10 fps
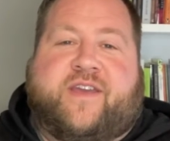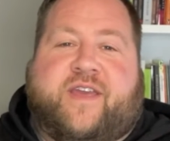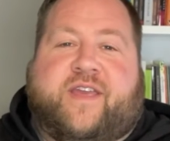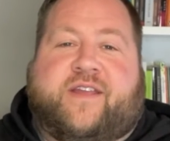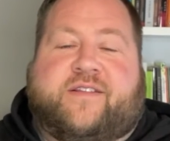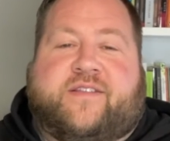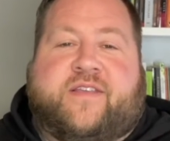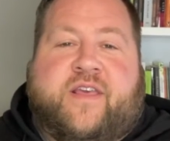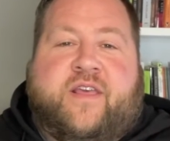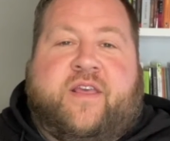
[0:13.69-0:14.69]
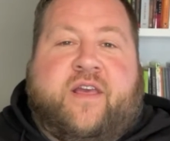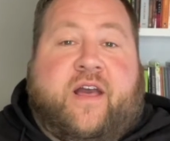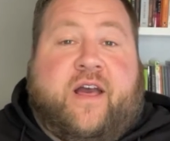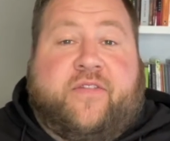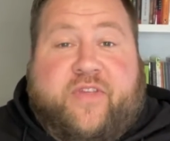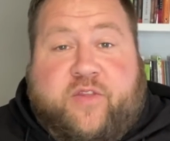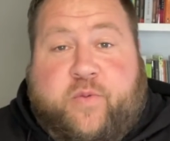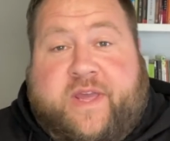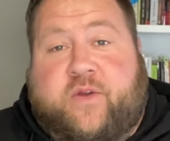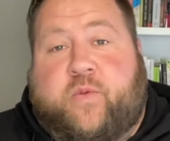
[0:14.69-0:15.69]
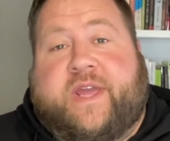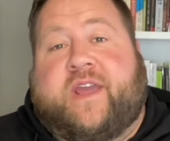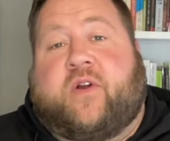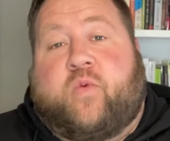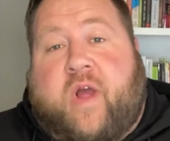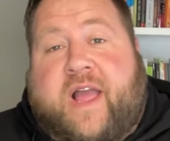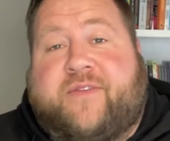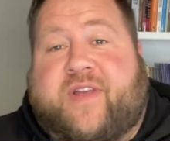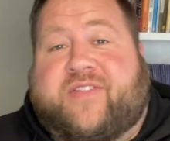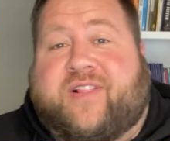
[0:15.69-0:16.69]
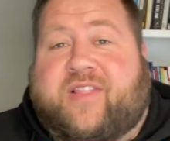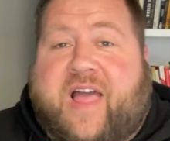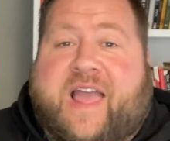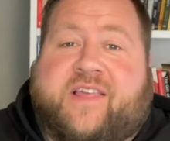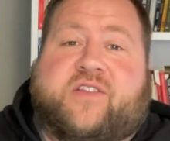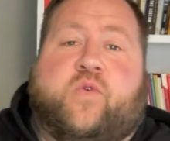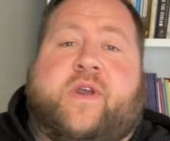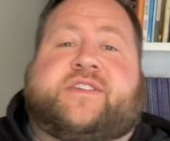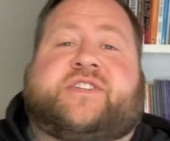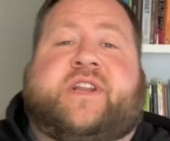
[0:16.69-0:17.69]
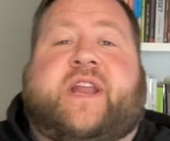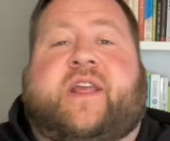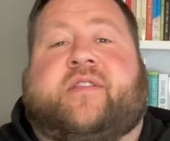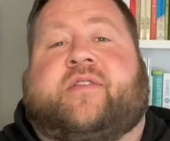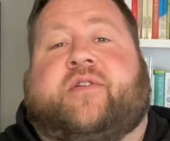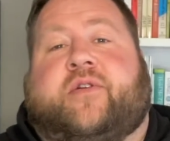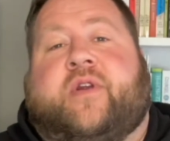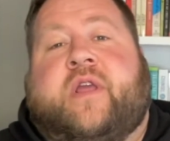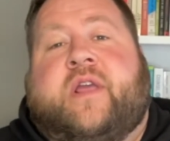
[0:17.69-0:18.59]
And this week we arrive at the last question and answer